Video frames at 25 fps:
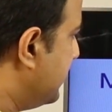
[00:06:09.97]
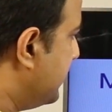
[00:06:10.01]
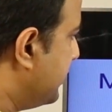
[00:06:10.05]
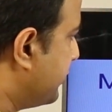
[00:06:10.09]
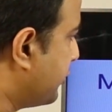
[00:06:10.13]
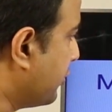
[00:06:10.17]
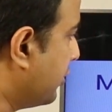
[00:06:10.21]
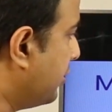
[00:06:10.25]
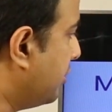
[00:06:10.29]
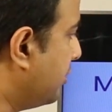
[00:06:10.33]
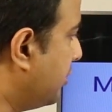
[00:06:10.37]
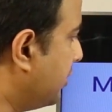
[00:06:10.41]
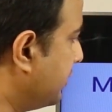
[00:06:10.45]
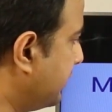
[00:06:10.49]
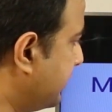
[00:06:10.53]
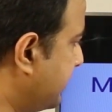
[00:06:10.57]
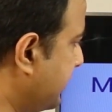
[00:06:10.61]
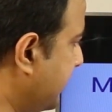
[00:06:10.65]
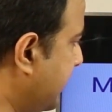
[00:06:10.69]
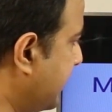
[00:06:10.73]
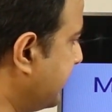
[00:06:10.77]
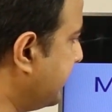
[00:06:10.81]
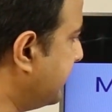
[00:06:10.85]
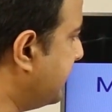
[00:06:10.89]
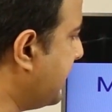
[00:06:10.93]
So this
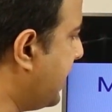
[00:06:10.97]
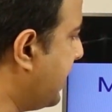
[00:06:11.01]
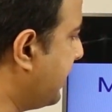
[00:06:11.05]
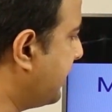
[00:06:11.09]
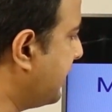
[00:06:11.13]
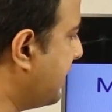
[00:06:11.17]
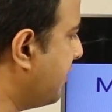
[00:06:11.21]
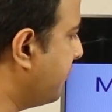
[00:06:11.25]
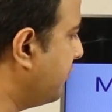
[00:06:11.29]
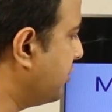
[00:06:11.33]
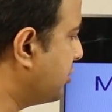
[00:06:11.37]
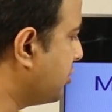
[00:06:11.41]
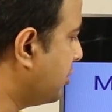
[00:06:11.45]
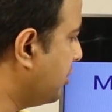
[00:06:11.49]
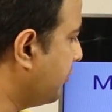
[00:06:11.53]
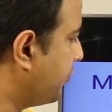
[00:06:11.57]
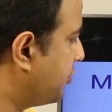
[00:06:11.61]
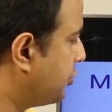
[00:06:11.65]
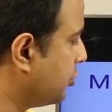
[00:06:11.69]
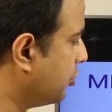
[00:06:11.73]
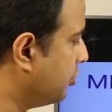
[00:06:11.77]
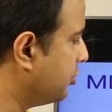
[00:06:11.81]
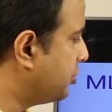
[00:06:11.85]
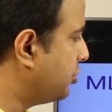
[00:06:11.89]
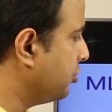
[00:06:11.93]
is another diagram which sort of
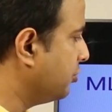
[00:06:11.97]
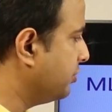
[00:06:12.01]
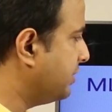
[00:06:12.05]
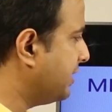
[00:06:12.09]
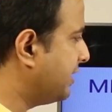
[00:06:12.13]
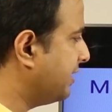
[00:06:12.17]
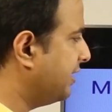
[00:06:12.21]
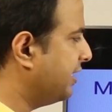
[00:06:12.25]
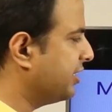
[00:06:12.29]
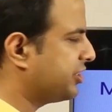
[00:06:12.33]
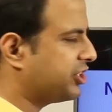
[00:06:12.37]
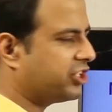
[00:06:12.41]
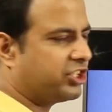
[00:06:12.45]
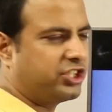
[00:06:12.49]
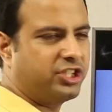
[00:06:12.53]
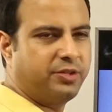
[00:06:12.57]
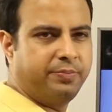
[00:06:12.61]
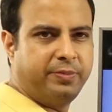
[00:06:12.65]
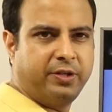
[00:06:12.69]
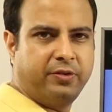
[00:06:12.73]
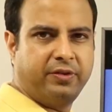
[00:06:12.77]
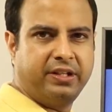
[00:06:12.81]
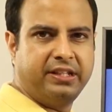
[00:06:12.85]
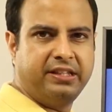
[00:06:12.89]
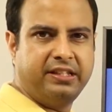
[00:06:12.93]
shows you the
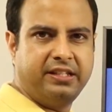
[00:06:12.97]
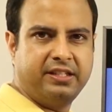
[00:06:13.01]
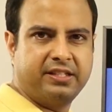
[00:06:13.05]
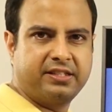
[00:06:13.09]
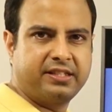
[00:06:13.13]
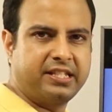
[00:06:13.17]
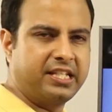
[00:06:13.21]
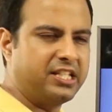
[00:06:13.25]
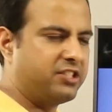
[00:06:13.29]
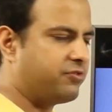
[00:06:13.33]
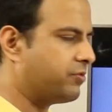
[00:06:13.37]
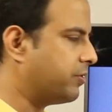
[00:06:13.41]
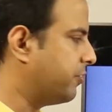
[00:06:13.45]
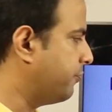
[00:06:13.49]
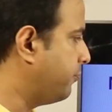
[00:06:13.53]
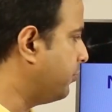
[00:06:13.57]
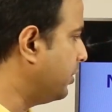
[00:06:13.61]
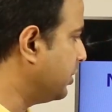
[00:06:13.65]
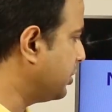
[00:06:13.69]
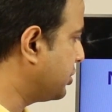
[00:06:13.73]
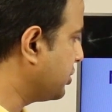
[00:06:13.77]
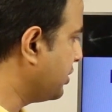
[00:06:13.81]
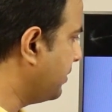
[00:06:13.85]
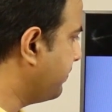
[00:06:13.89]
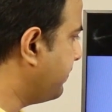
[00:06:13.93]
relationship between these things from a
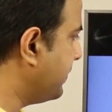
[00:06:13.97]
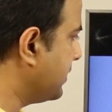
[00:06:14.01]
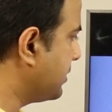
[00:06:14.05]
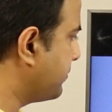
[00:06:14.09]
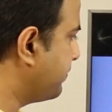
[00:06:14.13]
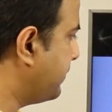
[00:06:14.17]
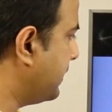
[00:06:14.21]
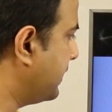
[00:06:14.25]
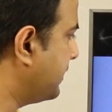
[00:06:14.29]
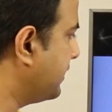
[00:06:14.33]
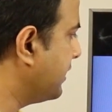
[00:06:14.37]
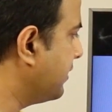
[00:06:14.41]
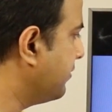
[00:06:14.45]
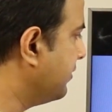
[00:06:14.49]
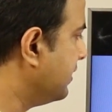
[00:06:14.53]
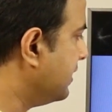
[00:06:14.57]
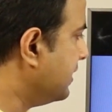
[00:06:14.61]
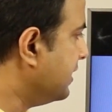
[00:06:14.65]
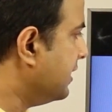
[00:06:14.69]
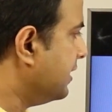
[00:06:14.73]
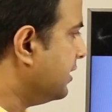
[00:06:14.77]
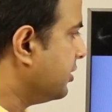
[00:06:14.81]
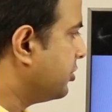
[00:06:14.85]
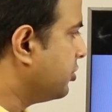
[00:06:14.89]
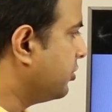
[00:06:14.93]
functional perspective.
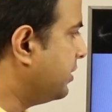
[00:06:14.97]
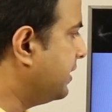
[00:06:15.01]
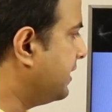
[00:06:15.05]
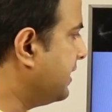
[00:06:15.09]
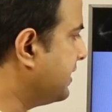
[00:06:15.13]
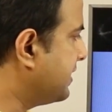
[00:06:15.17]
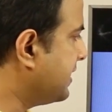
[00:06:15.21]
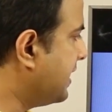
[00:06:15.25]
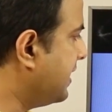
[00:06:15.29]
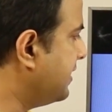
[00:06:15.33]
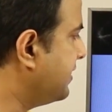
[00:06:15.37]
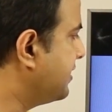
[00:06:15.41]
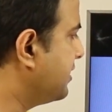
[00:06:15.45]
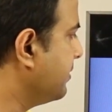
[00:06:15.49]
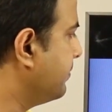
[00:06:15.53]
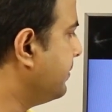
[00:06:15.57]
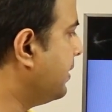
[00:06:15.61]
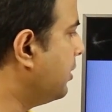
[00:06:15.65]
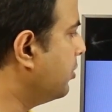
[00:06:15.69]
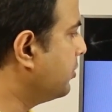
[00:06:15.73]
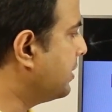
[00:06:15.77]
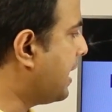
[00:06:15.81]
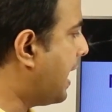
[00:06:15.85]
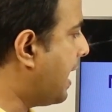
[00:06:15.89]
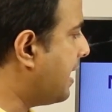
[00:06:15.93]
So data science is
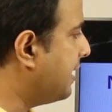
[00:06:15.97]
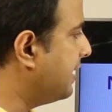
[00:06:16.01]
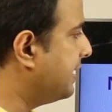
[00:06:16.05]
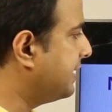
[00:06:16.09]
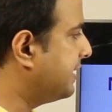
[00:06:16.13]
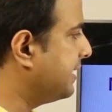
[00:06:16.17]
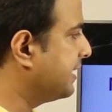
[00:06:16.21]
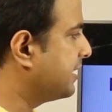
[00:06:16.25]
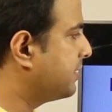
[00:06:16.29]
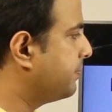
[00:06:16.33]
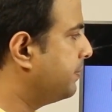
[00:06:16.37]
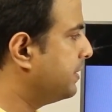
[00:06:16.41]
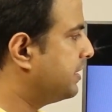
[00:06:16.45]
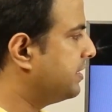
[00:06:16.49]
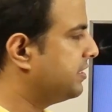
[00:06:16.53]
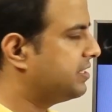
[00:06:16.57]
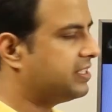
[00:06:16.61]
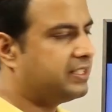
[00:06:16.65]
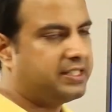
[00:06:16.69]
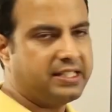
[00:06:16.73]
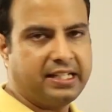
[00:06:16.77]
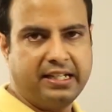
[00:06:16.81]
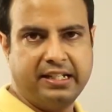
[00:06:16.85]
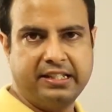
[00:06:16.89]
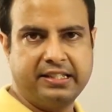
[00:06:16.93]
about analytics, business
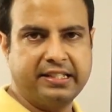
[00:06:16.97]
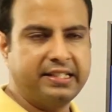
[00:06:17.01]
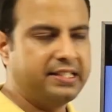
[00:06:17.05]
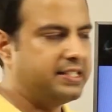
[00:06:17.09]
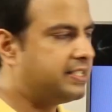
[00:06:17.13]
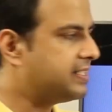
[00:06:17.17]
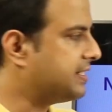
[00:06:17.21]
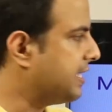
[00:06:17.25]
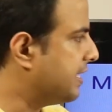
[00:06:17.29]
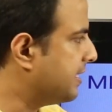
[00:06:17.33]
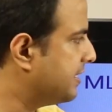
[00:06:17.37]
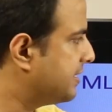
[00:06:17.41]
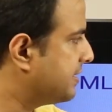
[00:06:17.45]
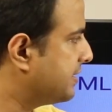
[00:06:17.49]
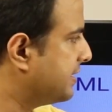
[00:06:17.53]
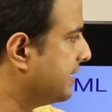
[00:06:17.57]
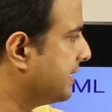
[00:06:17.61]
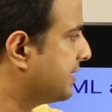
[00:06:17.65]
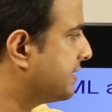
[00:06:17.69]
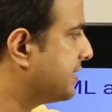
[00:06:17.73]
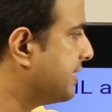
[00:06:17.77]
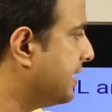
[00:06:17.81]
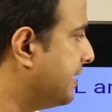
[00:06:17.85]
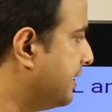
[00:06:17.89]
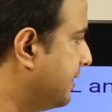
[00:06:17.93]
intelligence,
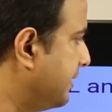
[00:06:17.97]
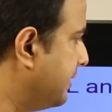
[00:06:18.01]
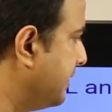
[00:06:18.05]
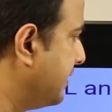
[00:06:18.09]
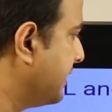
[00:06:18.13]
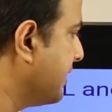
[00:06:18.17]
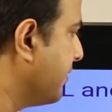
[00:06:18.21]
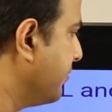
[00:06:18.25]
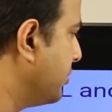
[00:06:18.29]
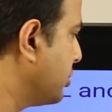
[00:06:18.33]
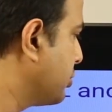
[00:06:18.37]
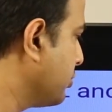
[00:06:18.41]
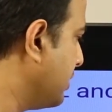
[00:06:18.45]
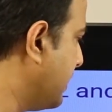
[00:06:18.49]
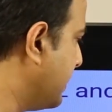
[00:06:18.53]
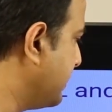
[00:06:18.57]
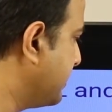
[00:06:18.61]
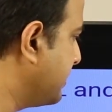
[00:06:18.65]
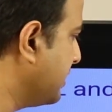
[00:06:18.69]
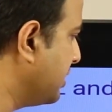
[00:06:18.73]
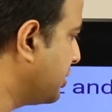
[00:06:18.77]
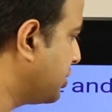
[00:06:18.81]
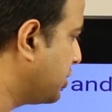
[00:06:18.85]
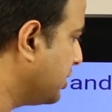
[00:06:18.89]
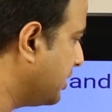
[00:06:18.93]
statistics, and data
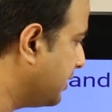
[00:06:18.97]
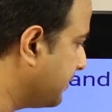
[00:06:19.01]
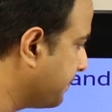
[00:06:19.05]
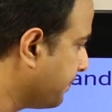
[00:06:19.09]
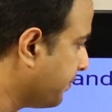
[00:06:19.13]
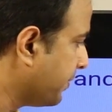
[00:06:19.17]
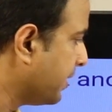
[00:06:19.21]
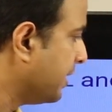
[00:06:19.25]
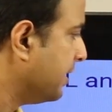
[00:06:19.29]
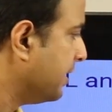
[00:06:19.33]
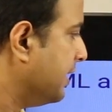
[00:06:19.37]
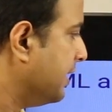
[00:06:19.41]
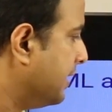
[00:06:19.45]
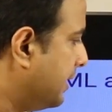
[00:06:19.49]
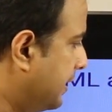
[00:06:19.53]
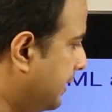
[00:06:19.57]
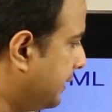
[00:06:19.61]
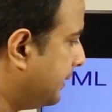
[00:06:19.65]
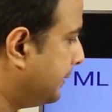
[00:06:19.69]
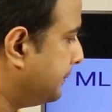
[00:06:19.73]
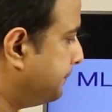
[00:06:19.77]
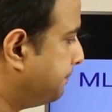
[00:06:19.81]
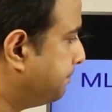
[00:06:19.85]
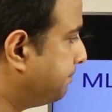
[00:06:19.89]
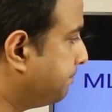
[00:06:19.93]
visualization.
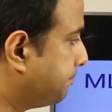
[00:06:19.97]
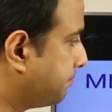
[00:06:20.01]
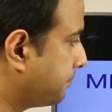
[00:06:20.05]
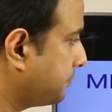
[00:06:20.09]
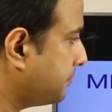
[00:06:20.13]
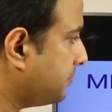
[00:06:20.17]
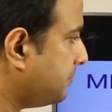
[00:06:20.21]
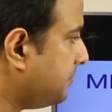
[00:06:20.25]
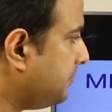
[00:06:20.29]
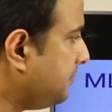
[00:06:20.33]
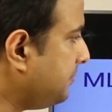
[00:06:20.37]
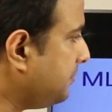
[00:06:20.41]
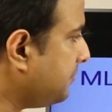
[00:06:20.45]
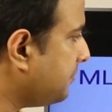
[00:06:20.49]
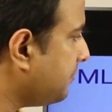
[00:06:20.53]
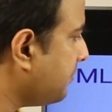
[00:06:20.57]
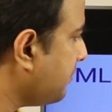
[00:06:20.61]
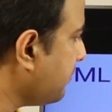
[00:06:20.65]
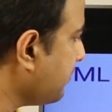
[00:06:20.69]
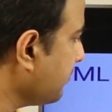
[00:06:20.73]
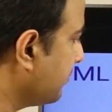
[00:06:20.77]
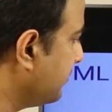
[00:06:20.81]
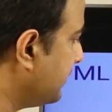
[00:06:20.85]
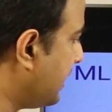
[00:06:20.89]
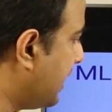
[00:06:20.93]
Um,
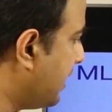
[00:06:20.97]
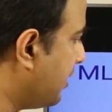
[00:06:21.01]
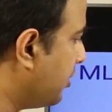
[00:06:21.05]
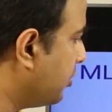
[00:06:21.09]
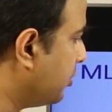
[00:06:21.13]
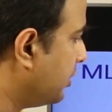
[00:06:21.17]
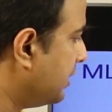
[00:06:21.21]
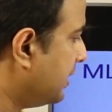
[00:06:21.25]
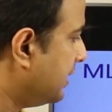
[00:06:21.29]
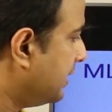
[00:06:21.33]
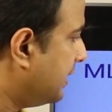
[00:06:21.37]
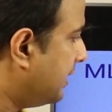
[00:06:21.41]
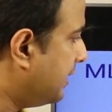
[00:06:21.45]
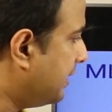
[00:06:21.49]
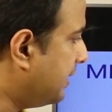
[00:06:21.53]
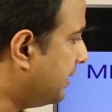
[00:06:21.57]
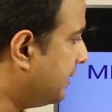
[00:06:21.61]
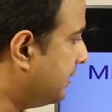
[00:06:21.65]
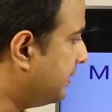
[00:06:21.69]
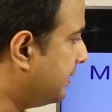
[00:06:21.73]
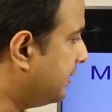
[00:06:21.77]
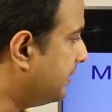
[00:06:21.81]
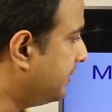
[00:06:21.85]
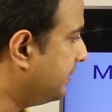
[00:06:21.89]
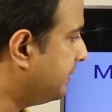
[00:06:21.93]
now, uh,
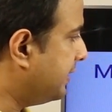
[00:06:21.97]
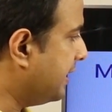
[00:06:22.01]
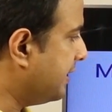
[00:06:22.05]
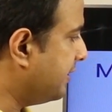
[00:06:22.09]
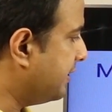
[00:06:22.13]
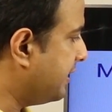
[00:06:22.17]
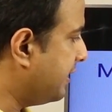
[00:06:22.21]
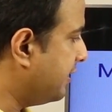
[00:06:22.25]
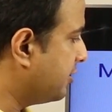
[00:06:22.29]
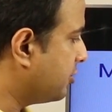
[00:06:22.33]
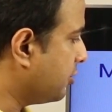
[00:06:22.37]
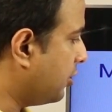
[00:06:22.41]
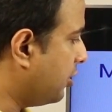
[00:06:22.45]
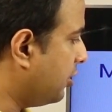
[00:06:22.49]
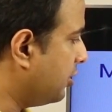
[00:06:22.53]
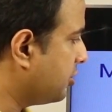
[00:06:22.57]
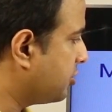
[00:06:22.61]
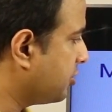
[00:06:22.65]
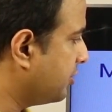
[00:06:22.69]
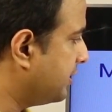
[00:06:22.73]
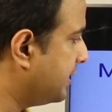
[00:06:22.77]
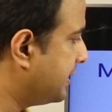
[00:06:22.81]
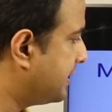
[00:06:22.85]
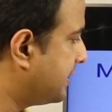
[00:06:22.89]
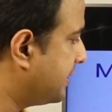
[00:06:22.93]
uh, then there is
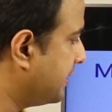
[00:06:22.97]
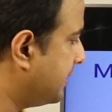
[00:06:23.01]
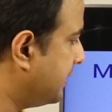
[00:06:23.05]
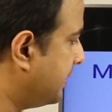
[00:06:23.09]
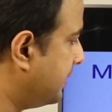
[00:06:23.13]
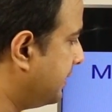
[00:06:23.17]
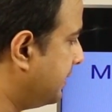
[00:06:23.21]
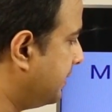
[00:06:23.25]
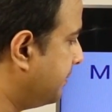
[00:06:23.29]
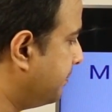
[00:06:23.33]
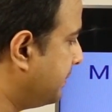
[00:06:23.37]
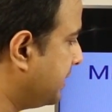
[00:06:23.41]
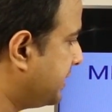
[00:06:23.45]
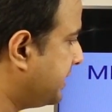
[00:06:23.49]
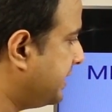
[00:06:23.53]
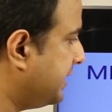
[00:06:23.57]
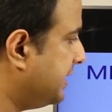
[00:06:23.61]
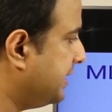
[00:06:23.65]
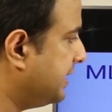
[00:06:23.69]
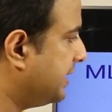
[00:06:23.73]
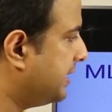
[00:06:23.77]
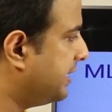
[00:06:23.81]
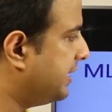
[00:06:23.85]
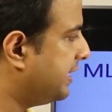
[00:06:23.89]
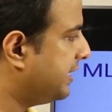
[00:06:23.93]
also this uh, uh
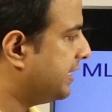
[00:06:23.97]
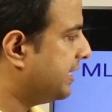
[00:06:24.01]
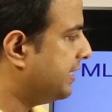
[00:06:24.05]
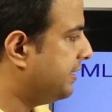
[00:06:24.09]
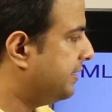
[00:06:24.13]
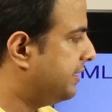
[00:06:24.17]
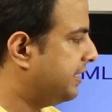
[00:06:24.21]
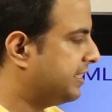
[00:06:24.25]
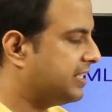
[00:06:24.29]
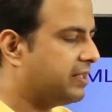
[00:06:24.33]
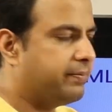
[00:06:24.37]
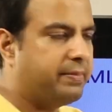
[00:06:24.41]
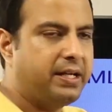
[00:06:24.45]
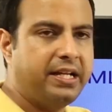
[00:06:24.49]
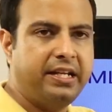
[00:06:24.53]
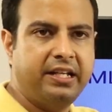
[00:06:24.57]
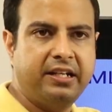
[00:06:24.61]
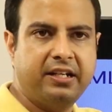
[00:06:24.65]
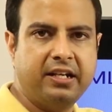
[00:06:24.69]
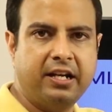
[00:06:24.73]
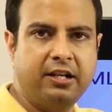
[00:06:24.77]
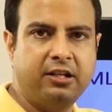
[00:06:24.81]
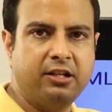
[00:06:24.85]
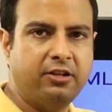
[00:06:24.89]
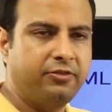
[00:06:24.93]
machine learning and data
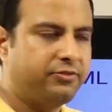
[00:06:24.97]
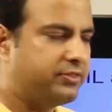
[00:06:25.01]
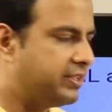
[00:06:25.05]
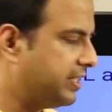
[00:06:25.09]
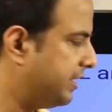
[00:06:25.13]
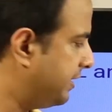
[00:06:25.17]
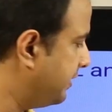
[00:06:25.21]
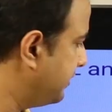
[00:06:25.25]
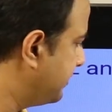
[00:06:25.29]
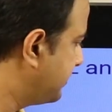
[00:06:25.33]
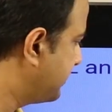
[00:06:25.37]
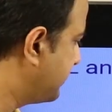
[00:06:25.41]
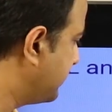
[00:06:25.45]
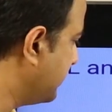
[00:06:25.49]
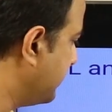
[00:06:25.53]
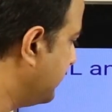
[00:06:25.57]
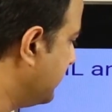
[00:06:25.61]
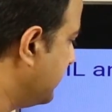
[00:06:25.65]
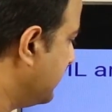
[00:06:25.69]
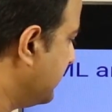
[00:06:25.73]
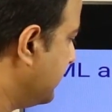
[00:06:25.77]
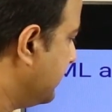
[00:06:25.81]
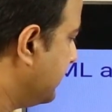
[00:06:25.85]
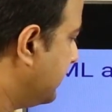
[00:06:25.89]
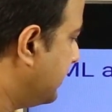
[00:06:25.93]
mining kind of things, uh,
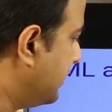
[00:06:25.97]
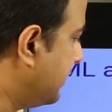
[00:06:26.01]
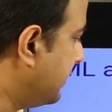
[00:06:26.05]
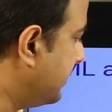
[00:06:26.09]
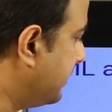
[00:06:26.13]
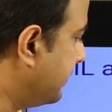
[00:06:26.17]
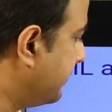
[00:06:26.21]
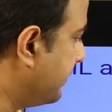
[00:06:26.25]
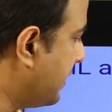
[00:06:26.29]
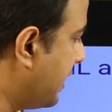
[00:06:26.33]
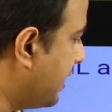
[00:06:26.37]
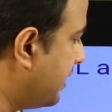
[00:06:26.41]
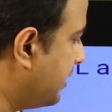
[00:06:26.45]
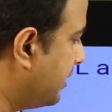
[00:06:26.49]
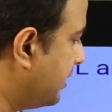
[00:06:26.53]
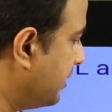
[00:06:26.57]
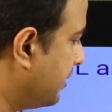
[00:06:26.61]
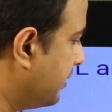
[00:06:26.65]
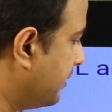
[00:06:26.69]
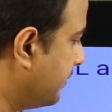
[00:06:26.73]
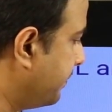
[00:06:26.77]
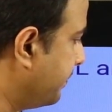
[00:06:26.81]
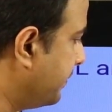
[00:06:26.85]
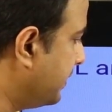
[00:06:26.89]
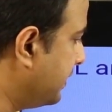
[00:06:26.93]
um, and
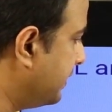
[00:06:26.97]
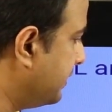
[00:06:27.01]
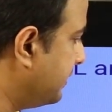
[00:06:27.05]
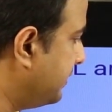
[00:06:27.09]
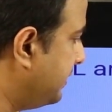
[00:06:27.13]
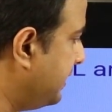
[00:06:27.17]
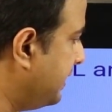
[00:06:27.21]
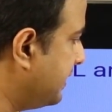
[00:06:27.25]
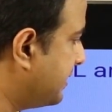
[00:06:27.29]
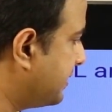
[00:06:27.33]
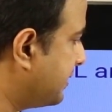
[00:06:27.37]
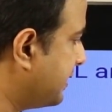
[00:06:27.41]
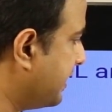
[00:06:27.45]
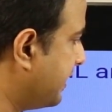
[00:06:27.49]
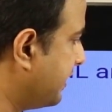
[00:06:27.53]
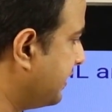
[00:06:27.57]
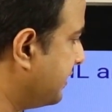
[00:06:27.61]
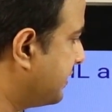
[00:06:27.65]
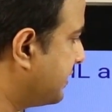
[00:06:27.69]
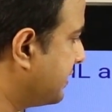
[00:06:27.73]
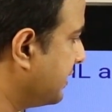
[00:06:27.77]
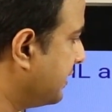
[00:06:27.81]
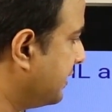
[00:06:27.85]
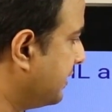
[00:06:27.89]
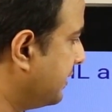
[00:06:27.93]
uh, these
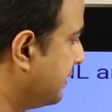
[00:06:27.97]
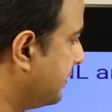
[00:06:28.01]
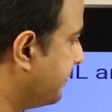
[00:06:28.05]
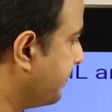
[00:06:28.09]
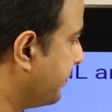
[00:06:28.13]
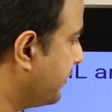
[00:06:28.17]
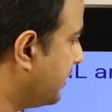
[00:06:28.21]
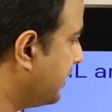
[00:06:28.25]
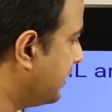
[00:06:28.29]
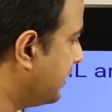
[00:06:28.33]
things so,